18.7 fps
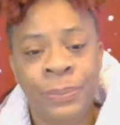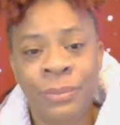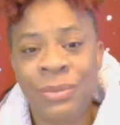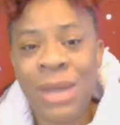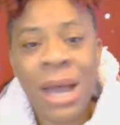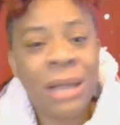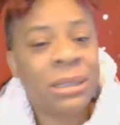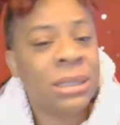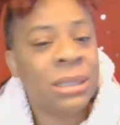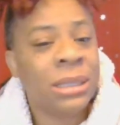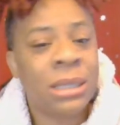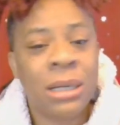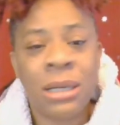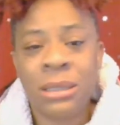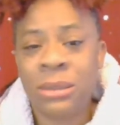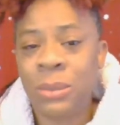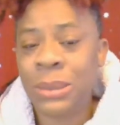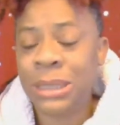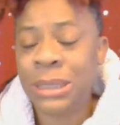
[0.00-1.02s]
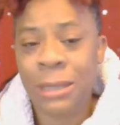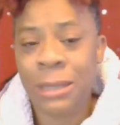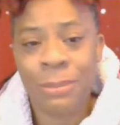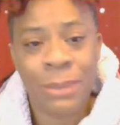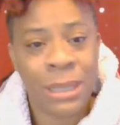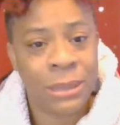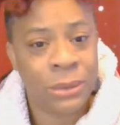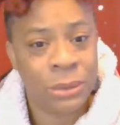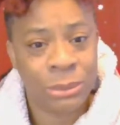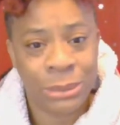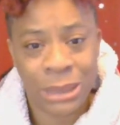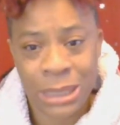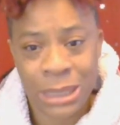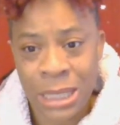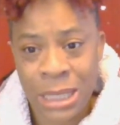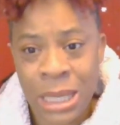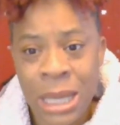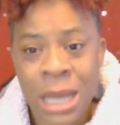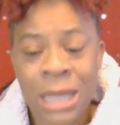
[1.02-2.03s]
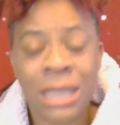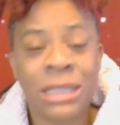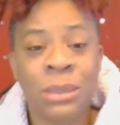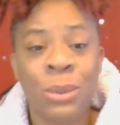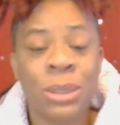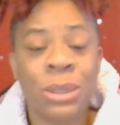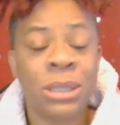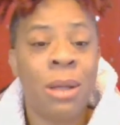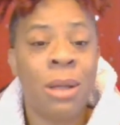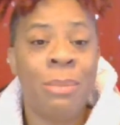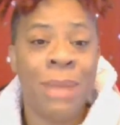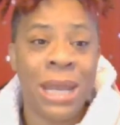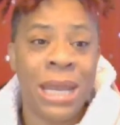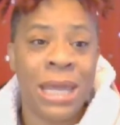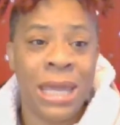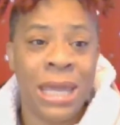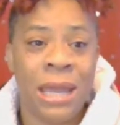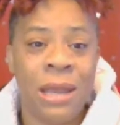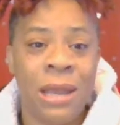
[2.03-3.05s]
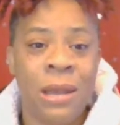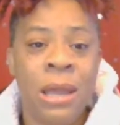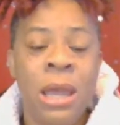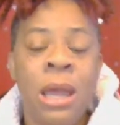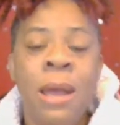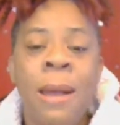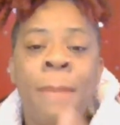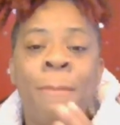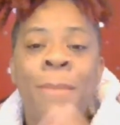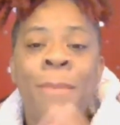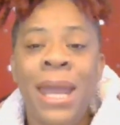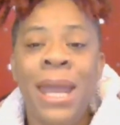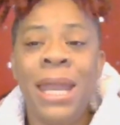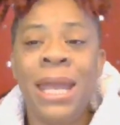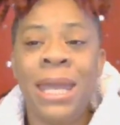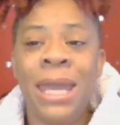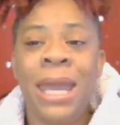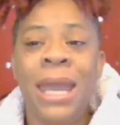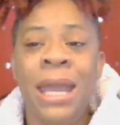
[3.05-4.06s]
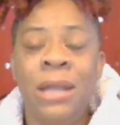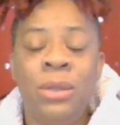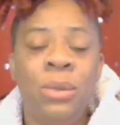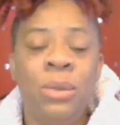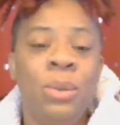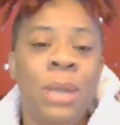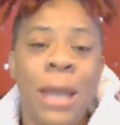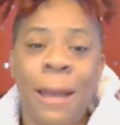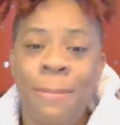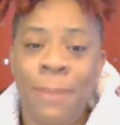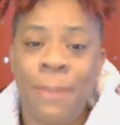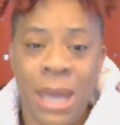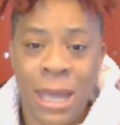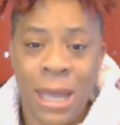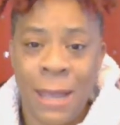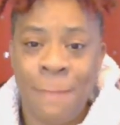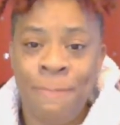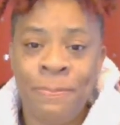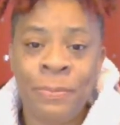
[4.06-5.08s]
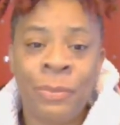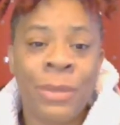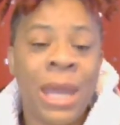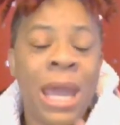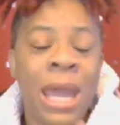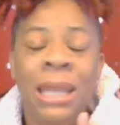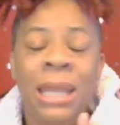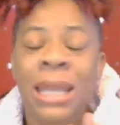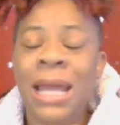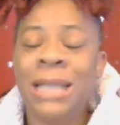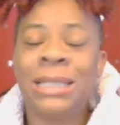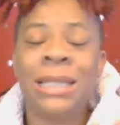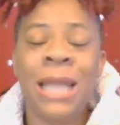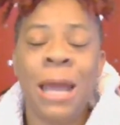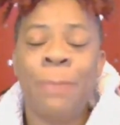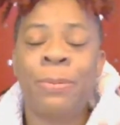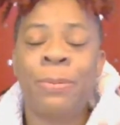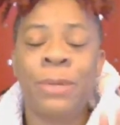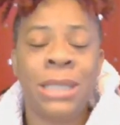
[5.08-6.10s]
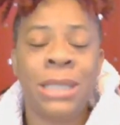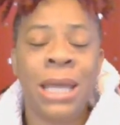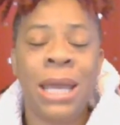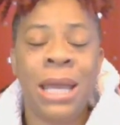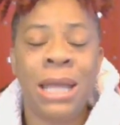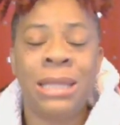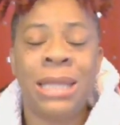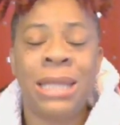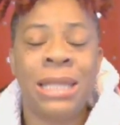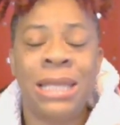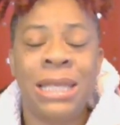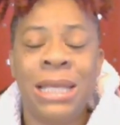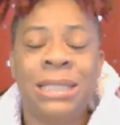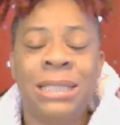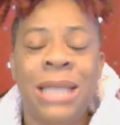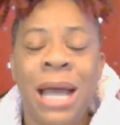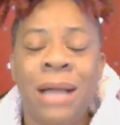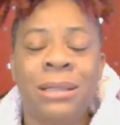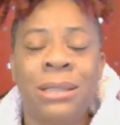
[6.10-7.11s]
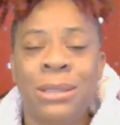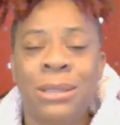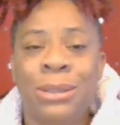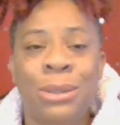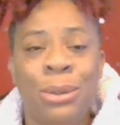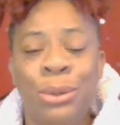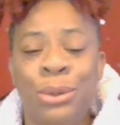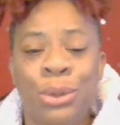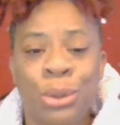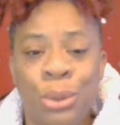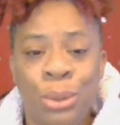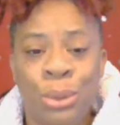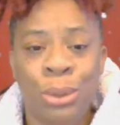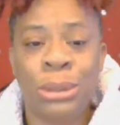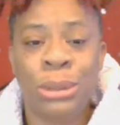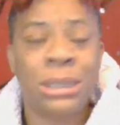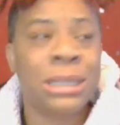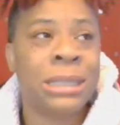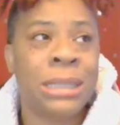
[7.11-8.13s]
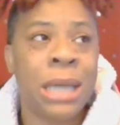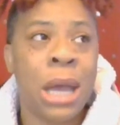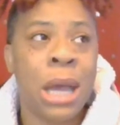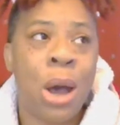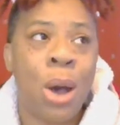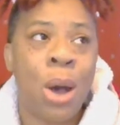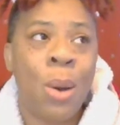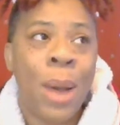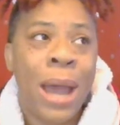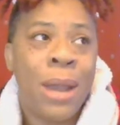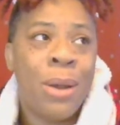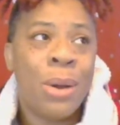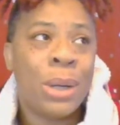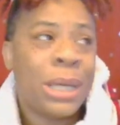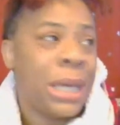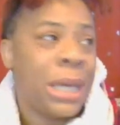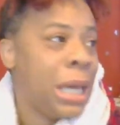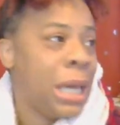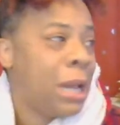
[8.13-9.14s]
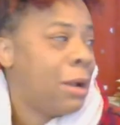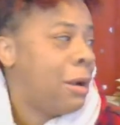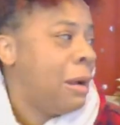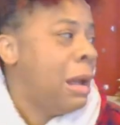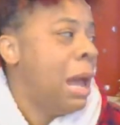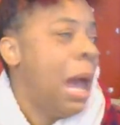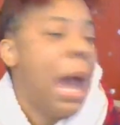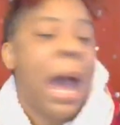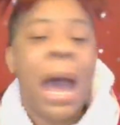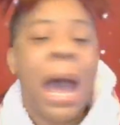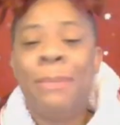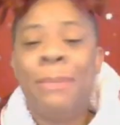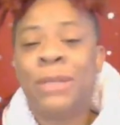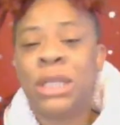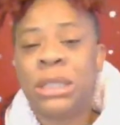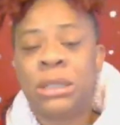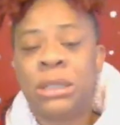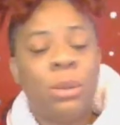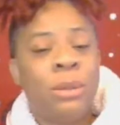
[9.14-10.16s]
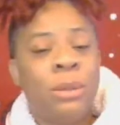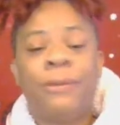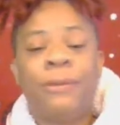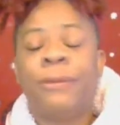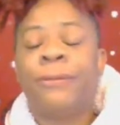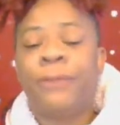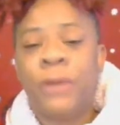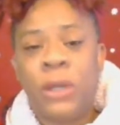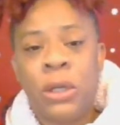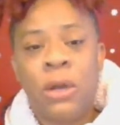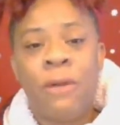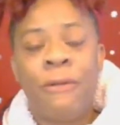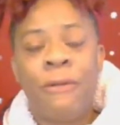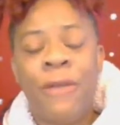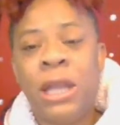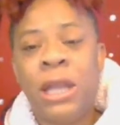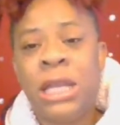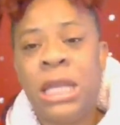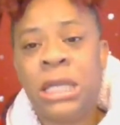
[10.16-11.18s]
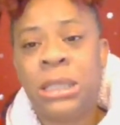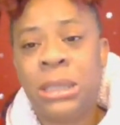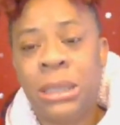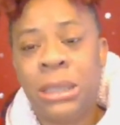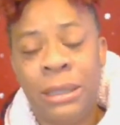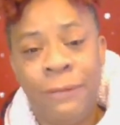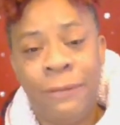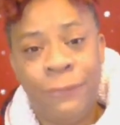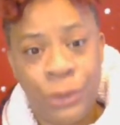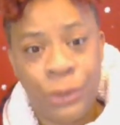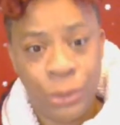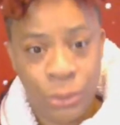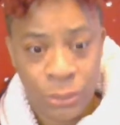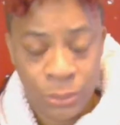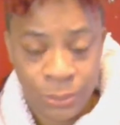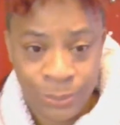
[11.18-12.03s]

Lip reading: Dr. Carson was getting paid no money because it was all Medicaid. Medicaid do not pay. And let's not pretend that these doctors go to school to say, oh, I don't care, I'm just doing it for free. No, they need to live too.